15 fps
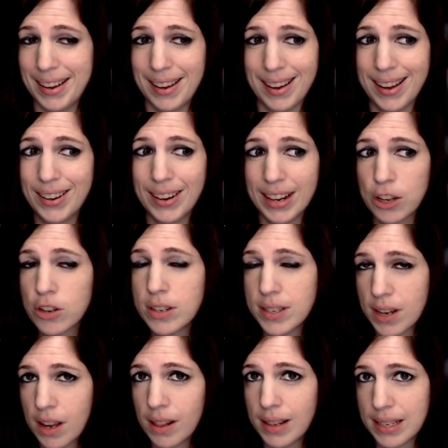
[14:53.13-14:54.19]
I couldn't
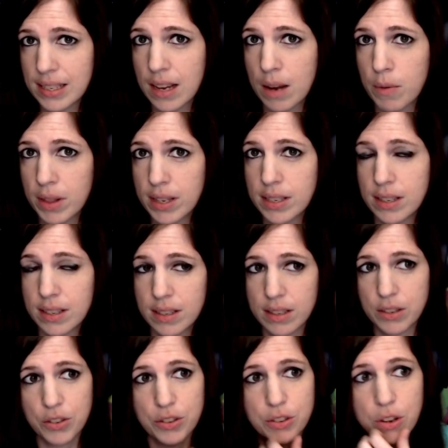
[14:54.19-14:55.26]
tell you the last time I listened to
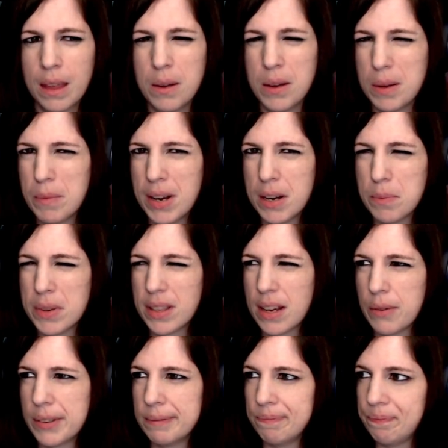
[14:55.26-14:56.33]
Scissors. It might have been that
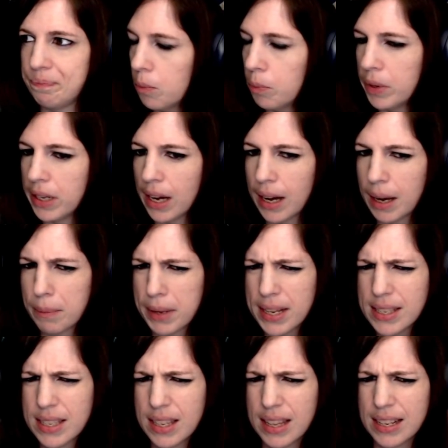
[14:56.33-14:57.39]
one. But yeah, I'm
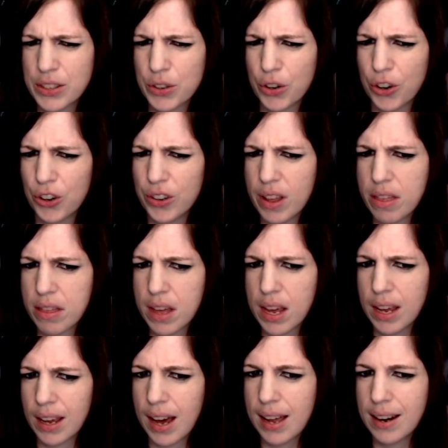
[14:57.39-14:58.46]
guessing that's an early
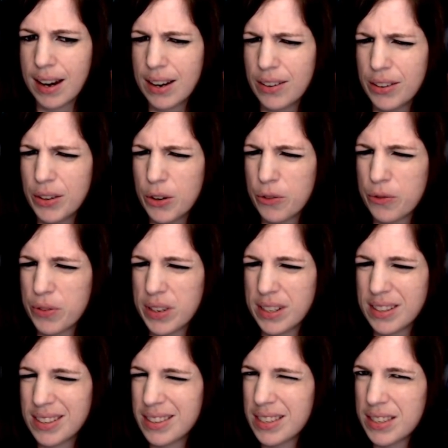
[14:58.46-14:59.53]
thing. I don't know if he...
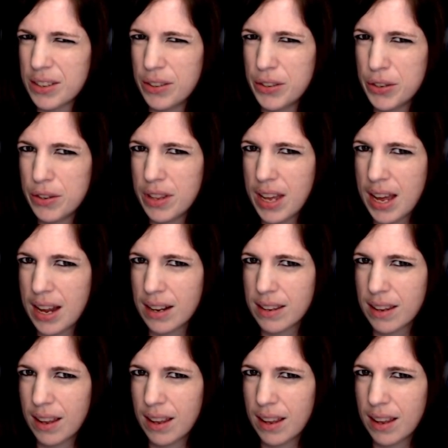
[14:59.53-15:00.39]
Does he still do that?